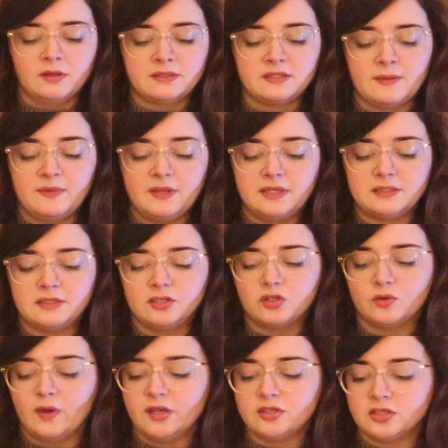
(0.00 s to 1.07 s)
Some of these
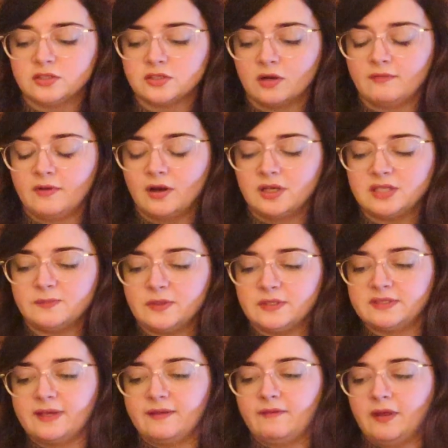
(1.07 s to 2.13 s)
situations are very
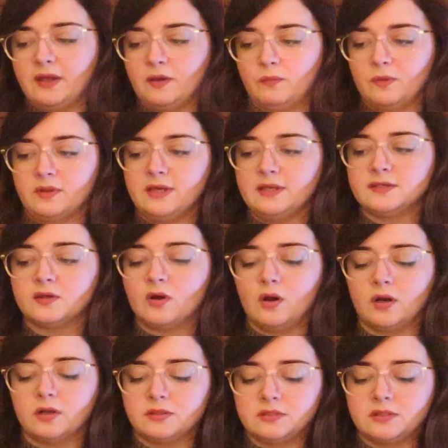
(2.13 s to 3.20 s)
specific with these
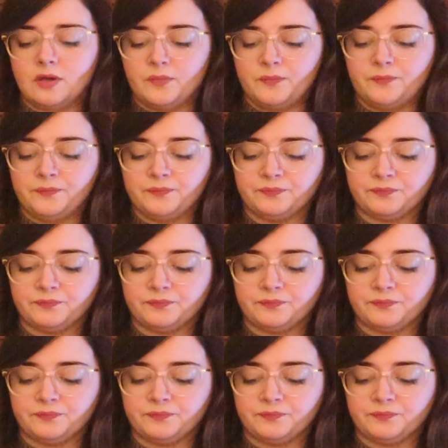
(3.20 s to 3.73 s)
cards. So